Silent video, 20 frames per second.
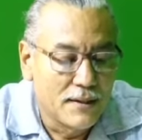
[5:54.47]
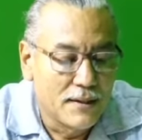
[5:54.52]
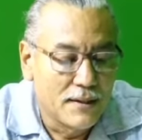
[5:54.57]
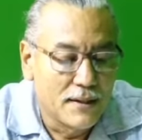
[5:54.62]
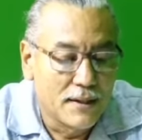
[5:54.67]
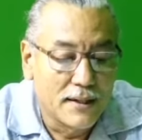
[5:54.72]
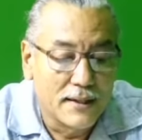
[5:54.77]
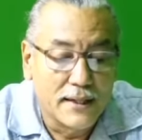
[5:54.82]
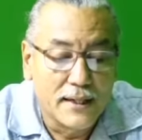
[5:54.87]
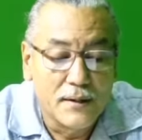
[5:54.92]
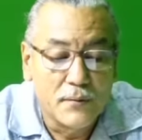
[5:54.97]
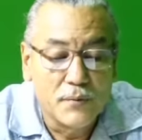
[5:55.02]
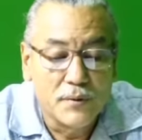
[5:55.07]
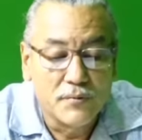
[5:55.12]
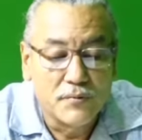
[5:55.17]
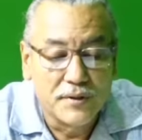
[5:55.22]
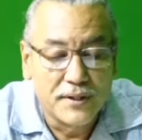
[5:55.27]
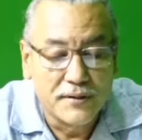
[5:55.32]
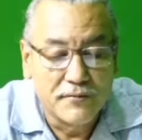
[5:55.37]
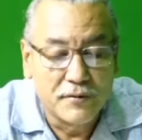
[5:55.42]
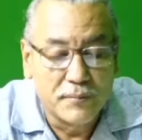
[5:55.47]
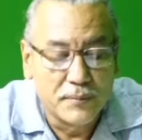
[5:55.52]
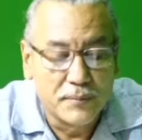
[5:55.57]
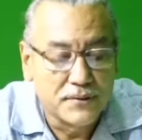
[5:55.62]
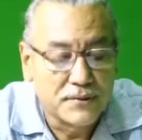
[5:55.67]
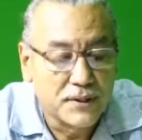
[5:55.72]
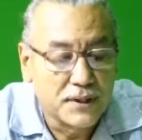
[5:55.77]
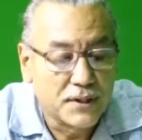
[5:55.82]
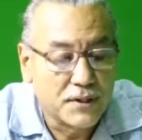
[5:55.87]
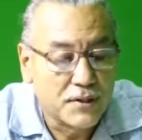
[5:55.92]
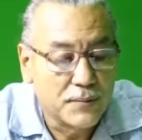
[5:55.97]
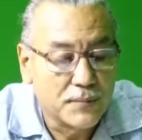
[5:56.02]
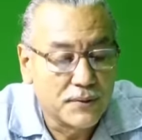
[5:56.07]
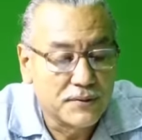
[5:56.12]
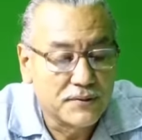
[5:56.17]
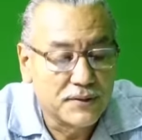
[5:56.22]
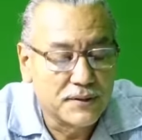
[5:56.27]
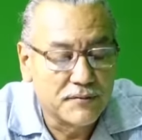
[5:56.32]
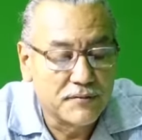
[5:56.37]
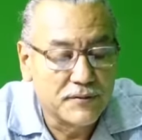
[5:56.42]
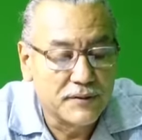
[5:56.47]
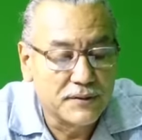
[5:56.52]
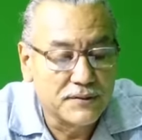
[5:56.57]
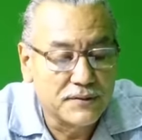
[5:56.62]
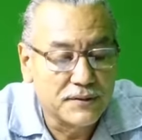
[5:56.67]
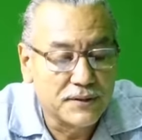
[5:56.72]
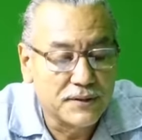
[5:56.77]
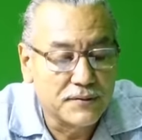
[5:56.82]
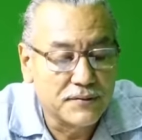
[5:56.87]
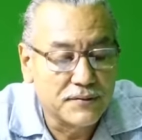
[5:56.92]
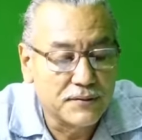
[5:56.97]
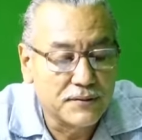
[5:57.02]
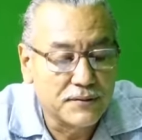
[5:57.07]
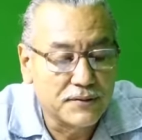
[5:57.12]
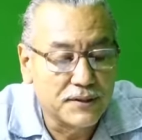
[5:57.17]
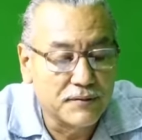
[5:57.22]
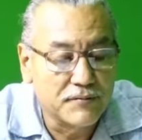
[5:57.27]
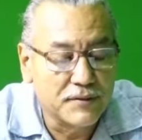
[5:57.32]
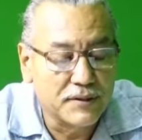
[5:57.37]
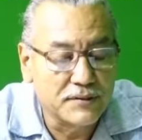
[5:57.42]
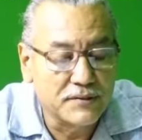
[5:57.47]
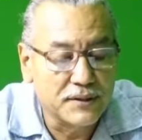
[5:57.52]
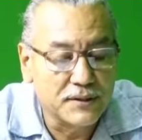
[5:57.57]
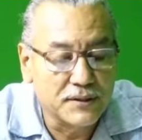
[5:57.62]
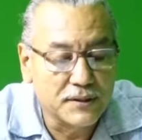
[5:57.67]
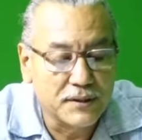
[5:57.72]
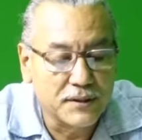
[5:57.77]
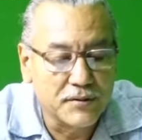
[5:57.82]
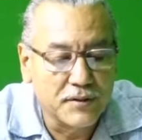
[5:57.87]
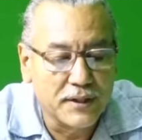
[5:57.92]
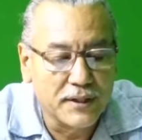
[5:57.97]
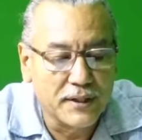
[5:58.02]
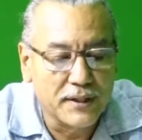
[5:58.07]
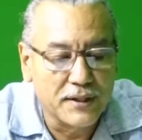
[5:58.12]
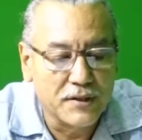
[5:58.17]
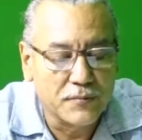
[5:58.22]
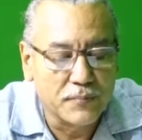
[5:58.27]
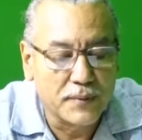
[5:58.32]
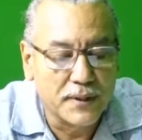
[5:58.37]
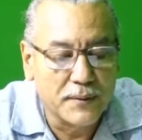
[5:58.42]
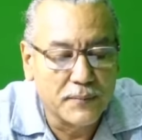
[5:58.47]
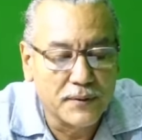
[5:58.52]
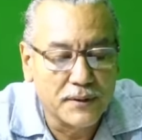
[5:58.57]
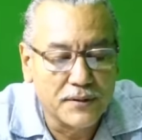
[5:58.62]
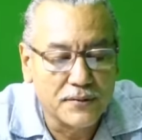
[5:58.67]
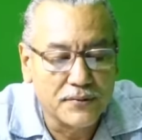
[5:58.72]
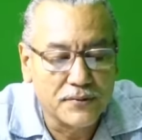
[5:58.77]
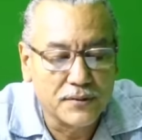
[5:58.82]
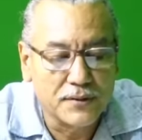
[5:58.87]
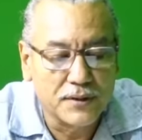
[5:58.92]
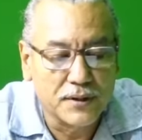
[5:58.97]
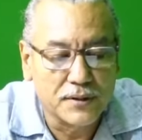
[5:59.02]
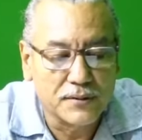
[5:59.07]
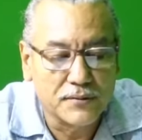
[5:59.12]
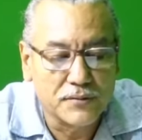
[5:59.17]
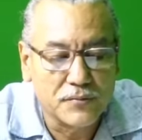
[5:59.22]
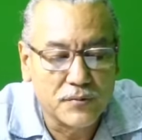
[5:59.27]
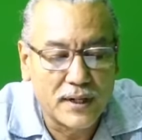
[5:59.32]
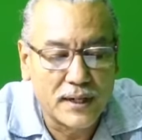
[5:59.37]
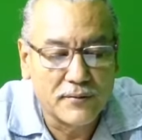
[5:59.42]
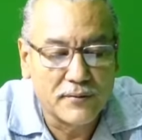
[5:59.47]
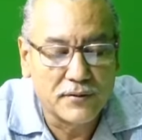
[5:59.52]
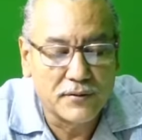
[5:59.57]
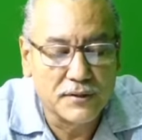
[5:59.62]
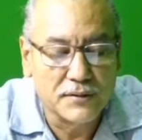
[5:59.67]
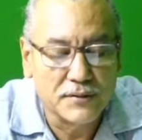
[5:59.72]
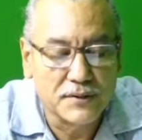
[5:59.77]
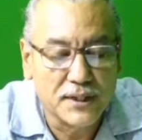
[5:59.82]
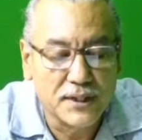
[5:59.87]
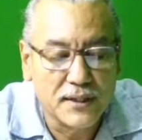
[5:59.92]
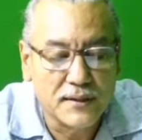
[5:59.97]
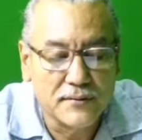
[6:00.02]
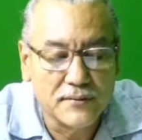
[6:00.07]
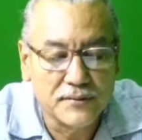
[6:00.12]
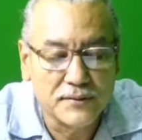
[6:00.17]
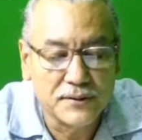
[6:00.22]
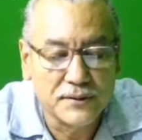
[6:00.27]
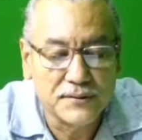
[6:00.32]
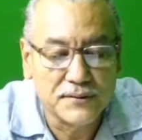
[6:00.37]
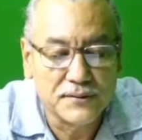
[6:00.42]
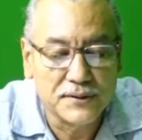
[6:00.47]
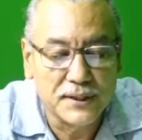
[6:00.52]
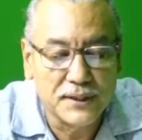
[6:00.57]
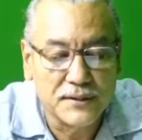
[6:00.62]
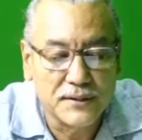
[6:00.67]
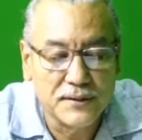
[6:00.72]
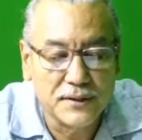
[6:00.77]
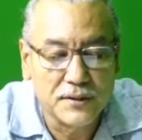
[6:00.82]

And read from this document. Since the Grenadines Prime Minister, Dr. Ralph Gonzalez, said the